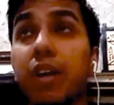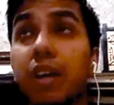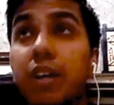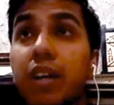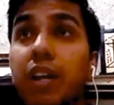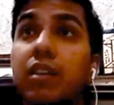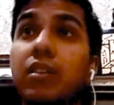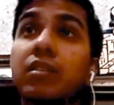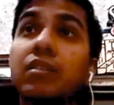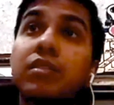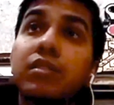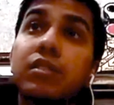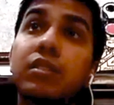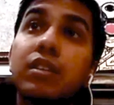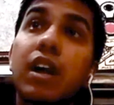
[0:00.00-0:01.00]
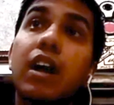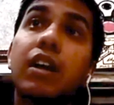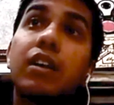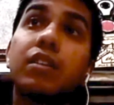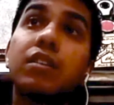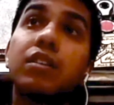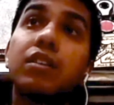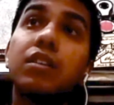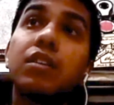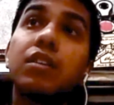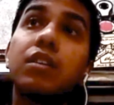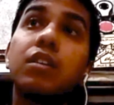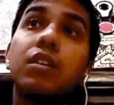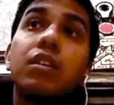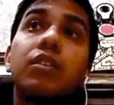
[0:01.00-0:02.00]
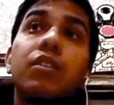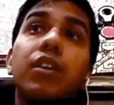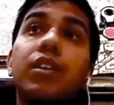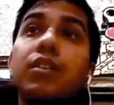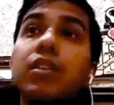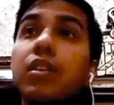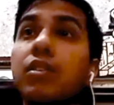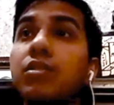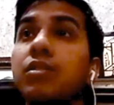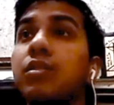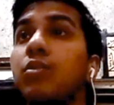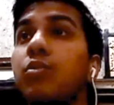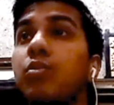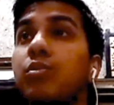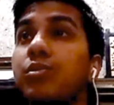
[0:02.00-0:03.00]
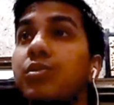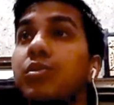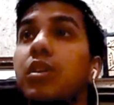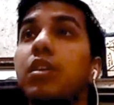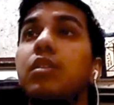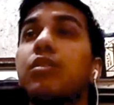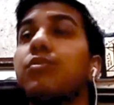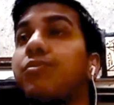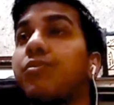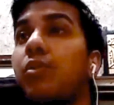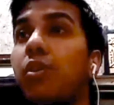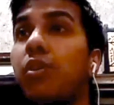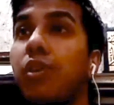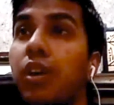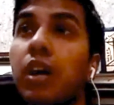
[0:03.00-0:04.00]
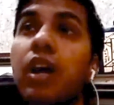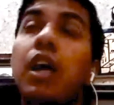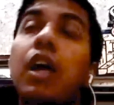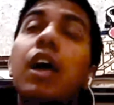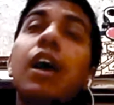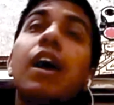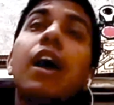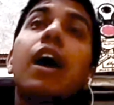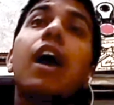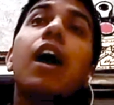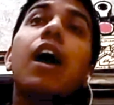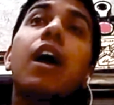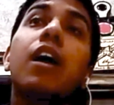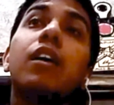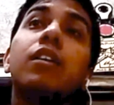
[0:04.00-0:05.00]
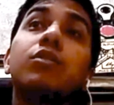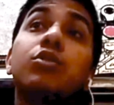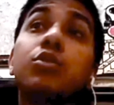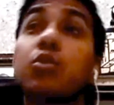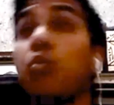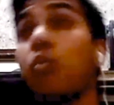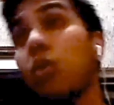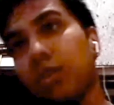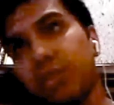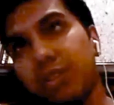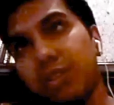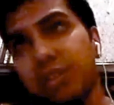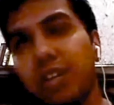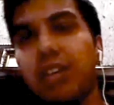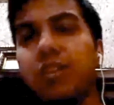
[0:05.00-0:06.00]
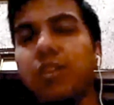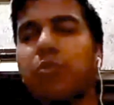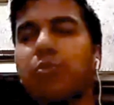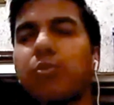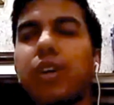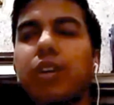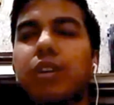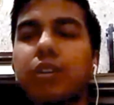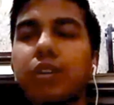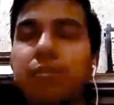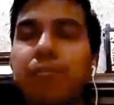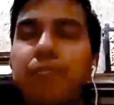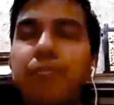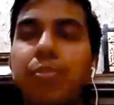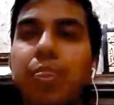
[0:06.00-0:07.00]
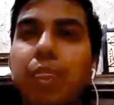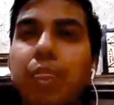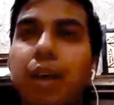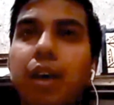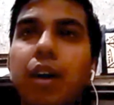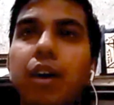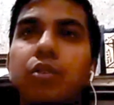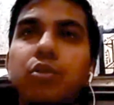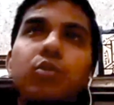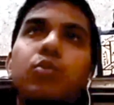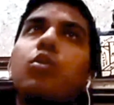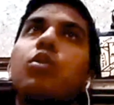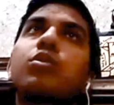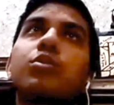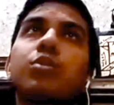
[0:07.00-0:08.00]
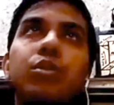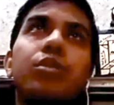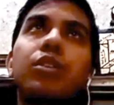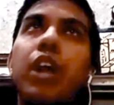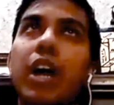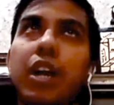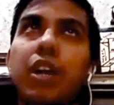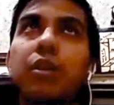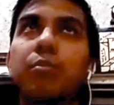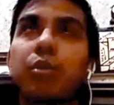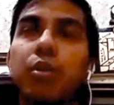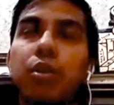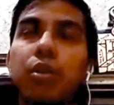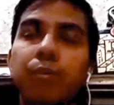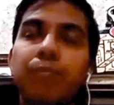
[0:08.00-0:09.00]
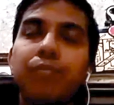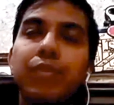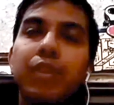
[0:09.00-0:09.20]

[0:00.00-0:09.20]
play tennis at the recreational courts in the fall and squash in the winter, squash or racquetball.